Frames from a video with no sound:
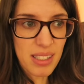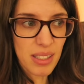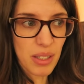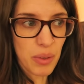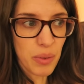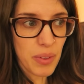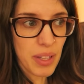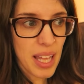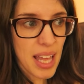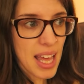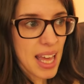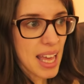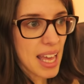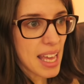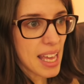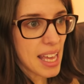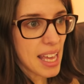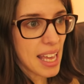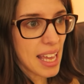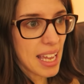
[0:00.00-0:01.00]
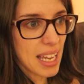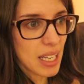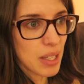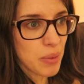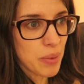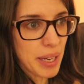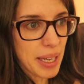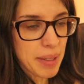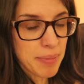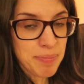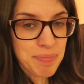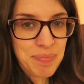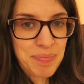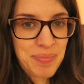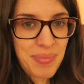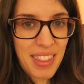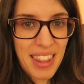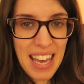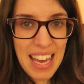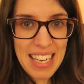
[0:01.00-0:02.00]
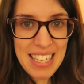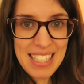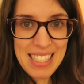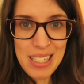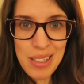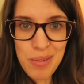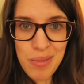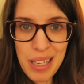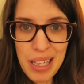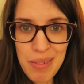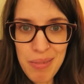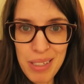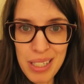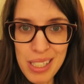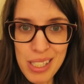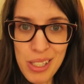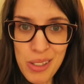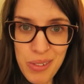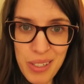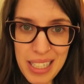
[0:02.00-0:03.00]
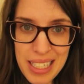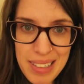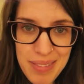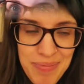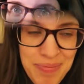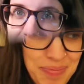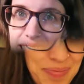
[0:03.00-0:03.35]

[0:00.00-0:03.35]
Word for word: So anyway, that is the way we do it.